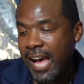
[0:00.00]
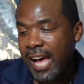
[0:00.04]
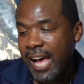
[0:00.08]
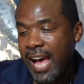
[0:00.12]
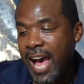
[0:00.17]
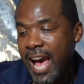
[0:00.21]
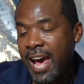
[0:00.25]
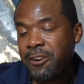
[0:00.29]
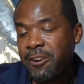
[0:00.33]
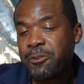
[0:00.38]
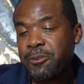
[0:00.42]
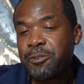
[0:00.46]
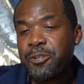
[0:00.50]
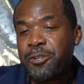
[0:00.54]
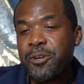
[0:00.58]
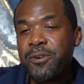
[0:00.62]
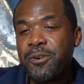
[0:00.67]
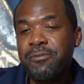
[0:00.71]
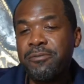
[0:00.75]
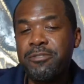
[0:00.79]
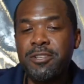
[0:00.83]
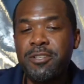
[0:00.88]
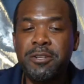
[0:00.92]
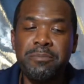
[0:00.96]
I don't
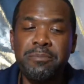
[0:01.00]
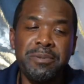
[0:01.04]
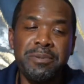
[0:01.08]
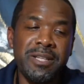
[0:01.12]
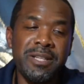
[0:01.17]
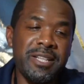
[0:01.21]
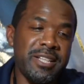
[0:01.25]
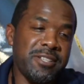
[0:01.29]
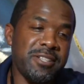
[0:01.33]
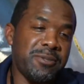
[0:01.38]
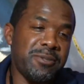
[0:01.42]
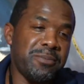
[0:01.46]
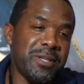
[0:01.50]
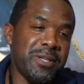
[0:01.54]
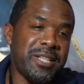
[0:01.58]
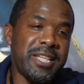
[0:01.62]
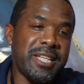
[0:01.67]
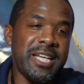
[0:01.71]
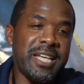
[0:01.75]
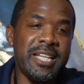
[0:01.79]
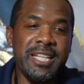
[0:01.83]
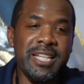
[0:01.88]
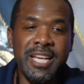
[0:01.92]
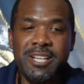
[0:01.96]
know if it'll be this
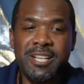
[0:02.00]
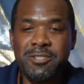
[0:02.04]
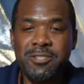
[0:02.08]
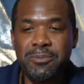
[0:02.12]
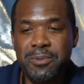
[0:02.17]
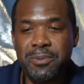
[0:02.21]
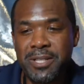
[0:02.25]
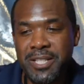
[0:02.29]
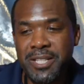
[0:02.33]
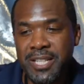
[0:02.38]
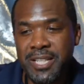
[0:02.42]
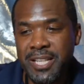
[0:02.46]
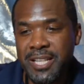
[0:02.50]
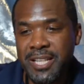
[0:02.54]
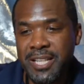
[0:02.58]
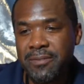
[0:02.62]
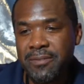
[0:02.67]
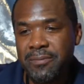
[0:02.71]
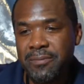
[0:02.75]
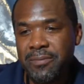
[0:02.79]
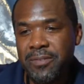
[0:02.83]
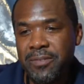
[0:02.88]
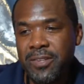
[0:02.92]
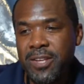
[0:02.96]
weekend, next weekend.
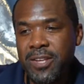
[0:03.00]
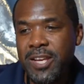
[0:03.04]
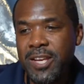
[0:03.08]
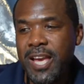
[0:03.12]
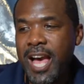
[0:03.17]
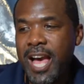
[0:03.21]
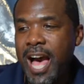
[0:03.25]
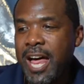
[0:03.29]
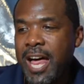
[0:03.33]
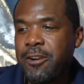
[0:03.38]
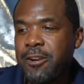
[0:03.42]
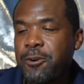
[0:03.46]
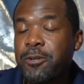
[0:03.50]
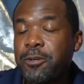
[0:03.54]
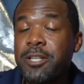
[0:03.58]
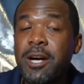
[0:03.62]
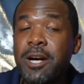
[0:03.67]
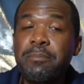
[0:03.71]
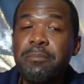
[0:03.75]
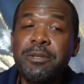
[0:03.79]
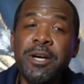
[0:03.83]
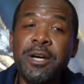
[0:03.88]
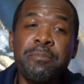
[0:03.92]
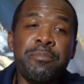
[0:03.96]
I know
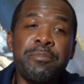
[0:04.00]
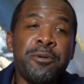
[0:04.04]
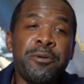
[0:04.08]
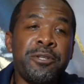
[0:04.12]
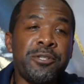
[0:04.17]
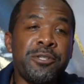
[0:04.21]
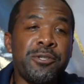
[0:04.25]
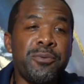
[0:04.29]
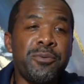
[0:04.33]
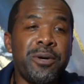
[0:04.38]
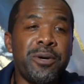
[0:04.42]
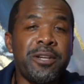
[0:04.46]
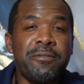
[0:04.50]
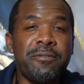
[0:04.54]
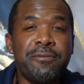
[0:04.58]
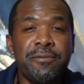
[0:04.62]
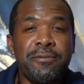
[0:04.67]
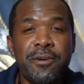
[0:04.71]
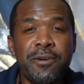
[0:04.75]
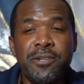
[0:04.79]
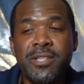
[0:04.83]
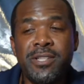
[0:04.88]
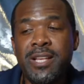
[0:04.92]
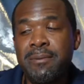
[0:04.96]
coming up on the
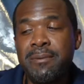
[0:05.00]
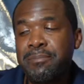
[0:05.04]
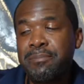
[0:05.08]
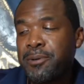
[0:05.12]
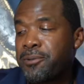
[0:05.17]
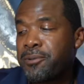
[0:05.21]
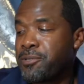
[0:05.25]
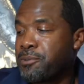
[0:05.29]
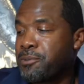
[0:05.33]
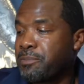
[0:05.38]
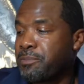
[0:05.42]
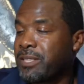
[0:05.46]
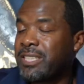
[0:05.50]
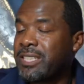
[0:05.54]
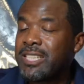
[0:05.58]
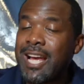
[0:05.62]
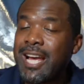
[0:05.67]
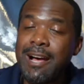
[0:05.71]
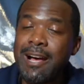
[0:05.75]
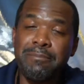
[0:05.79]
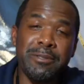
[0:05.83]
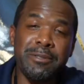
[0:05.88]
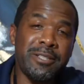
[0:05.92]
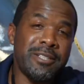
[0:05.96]
21st, I'm supposed to be
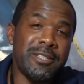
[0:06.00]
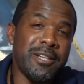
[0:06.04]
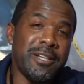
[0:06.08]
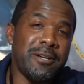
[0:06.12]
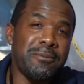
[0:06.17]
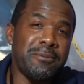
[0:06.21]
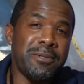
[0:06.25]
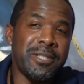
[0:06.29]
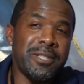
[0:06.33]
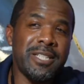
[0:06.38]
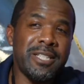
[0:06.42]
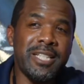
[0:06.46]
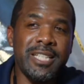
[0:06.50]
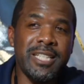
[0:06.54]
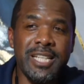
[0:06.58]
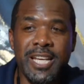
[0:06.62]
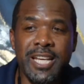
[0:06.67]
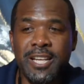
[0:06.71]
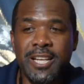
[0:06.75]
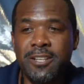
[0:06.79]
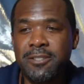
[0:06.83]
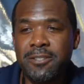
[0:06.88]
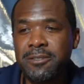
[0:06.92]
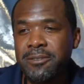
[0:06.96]
chopping it up with
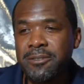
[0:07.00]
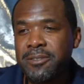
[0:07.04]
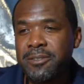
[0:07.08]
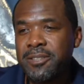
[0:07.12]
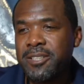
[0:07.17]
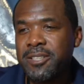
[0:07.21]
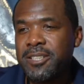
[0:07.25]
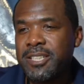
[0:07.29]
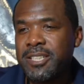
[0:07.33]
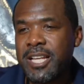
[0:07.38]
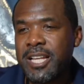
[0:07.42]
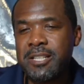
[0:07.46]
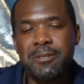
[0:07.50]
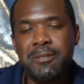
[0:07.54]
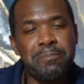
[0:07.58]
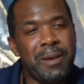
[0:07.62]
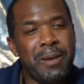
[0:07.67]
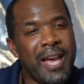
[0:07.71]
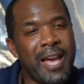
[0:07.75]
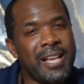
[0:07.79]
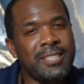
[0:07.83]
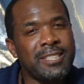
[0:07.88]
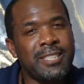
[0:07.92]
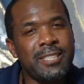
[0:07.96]
Kiel. That's
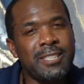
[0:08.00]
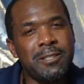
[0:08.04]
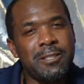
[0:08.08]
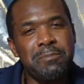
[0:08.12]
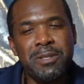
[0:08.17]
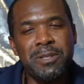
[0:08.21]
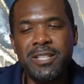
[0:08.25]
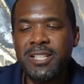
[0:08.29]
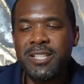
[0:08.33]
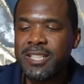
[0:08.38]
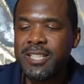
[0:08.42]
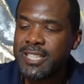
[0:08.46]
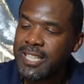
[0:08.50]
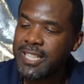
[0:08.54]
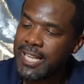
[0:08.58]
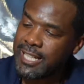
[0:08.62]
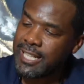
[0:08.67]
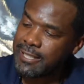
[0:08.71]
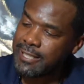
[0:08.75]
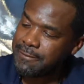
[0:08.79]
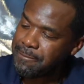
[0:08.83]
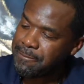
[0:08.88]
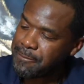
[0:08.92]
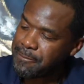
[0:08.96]
Pastor D'Amica
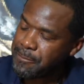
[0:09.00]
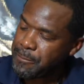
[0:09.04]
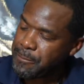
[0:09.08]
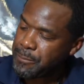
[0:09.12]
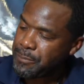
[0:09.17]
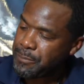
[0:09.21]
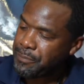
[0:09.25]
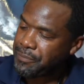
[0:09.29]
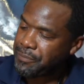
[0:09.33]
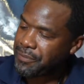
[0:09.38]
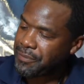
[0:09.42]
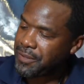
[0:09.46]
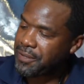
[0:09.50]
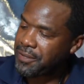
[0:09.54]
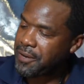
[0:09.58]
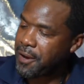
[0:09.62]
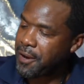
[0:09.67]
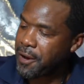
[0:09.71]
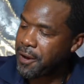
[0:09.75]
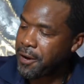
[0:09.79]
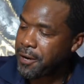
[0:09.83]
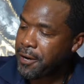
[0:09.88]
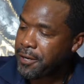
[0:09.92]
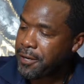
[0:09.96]
Kelly.
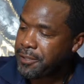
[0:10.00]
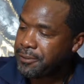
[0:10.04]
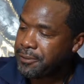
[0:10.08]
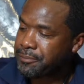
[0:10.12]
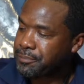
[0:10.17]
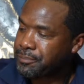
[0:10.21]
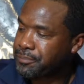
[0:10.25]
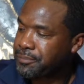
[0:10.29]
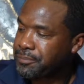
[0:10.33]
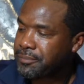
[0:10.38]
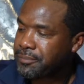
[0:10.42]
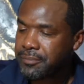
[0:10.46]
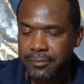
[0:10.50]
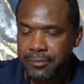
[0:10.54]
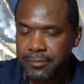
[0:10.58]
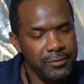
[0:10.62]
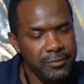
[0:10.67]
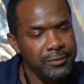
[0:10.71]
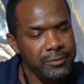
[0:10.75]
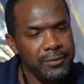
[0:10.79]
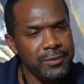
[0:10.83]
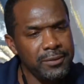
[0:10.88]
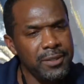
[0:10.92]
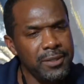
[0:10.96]
I
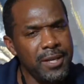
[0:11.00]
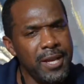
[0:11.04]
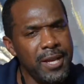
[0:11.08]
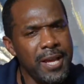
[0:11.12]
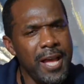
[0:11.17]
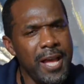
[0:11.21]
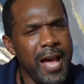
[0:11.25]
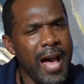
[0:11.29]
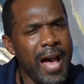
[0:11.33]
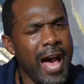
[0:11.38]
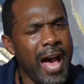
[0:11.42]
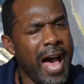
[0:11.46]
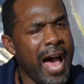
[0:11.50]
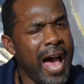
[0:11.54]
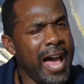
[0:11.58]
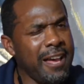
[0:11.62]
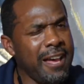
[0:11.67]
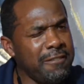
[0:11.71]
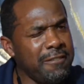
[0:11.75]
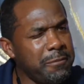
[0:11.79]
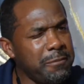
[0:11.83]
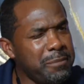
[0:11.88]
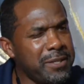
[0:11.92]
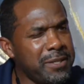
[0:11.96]

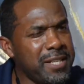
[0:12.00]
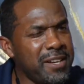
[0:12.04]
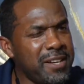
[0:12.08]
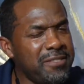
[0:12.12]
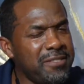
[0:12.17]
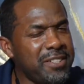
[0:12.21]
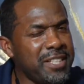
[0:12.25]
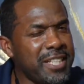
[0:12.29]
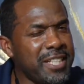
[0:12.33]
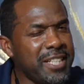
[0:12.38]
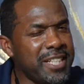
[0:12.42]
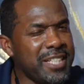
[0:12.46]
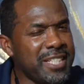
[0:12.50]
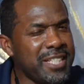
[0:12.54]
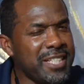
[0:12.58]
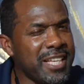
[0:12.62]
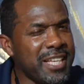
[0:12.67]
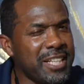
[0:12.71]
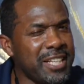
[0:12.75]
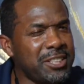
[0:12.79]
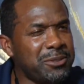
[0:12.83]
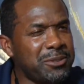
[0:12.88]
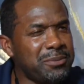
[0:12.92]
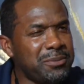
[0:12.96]
haven't been able to get in
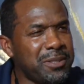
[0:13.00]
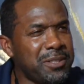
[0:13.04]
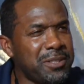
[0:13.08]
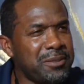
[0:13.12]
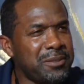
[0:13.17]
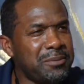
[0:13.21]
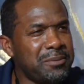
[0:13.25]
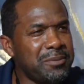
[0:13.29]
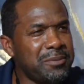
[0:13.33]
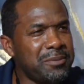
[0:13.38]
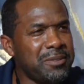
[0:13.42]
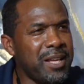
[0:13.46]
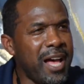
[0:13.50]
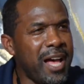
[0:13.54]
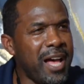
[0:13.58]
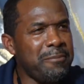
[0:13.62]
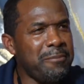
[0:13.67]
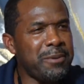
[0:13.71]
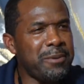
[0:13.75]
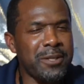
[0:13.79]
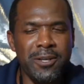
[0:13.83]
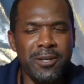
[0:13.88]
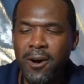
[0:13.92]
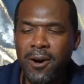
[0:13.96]
touch with him. I've
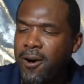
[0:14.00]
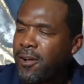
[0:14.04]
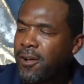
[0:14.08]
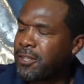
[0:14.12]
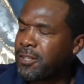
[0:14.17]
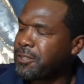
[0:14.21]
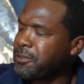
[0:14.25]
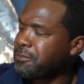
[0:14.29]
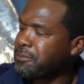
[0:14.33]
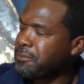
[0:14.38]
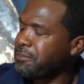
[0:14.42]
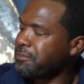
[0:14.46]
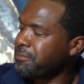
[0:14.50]
been calling him